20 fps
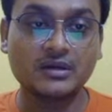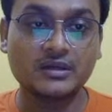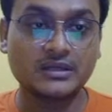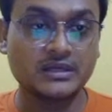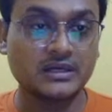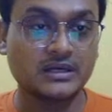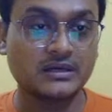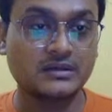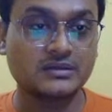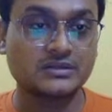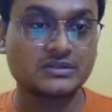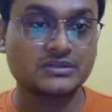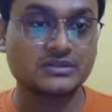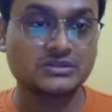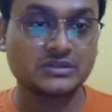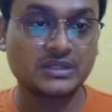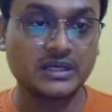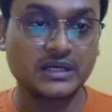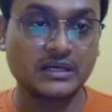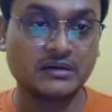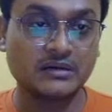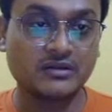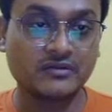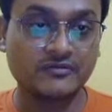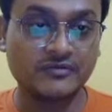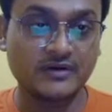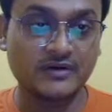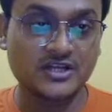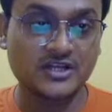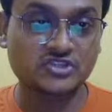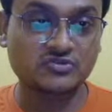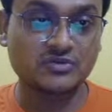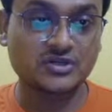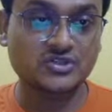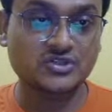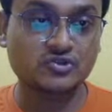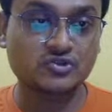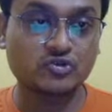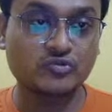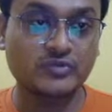Yeah, and the first
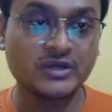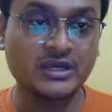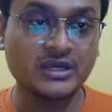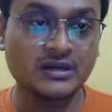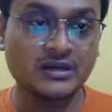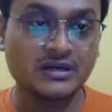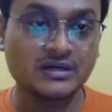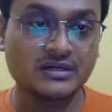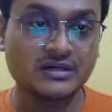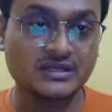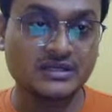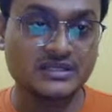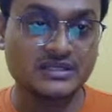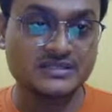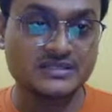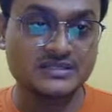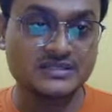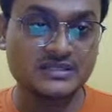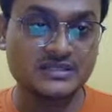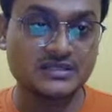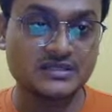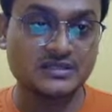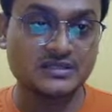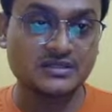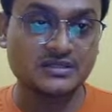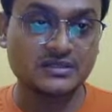one should be TC.